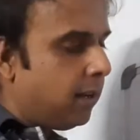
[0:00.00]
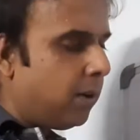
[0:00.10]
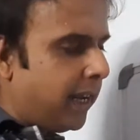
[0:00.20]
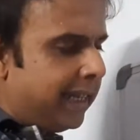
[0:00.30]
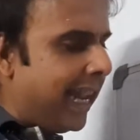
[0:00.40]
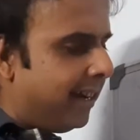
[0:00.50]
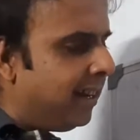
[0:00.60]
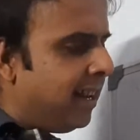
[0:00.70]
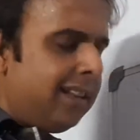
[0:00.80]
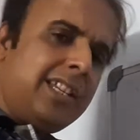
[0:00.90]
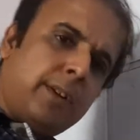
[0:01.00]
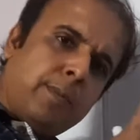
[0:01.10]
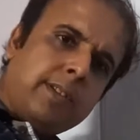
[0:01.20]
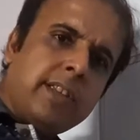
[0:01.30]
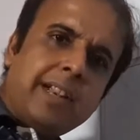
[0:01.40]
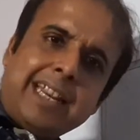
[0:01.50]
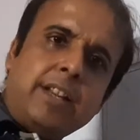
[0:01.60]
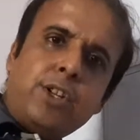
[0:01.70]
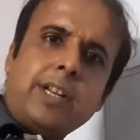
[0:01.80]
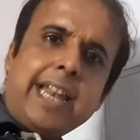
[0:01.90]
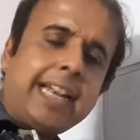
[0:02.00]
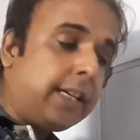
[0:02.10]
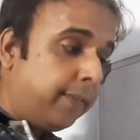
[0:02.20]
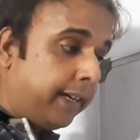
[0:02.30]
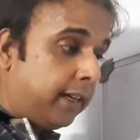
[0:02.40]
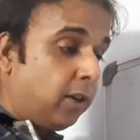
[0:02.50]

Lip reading: Okay, then there was a retention in activity.